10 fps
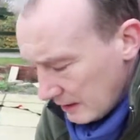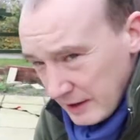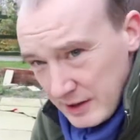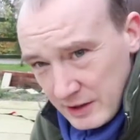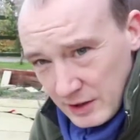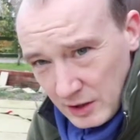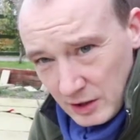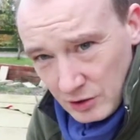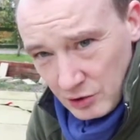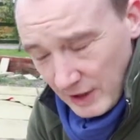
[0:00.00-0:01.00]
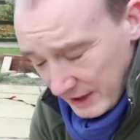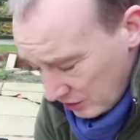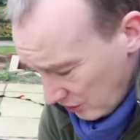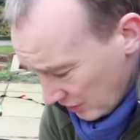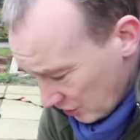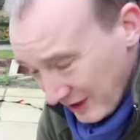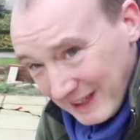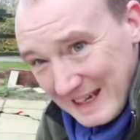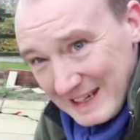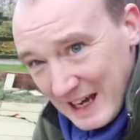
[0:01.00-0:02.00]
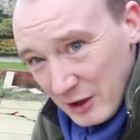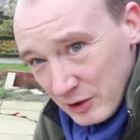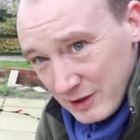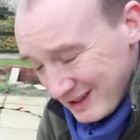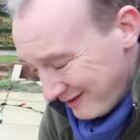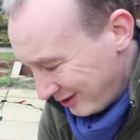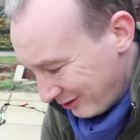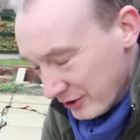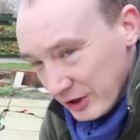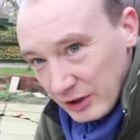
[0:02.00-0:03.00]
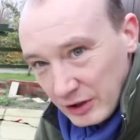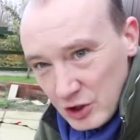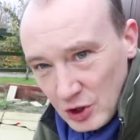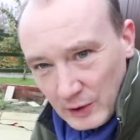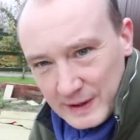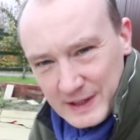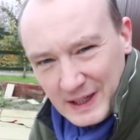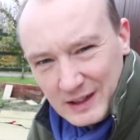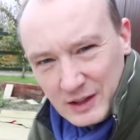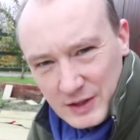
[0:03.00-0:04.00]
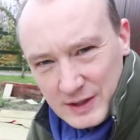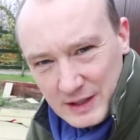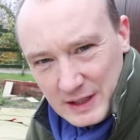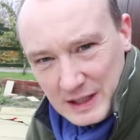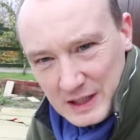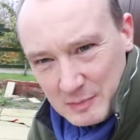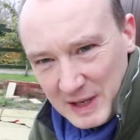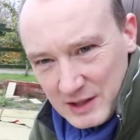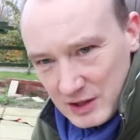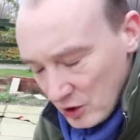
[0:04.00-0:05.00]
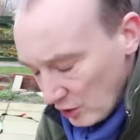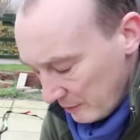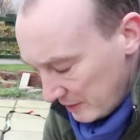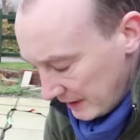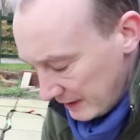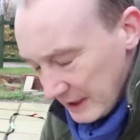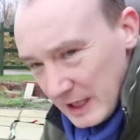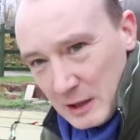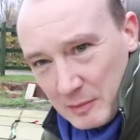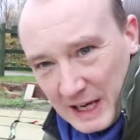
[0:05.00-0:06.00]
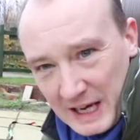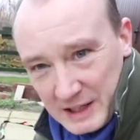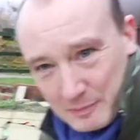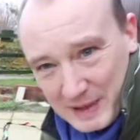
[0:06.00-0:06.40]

This is the drag stretcher laid out. It's difficult to show inside because the space is so limited, but it has a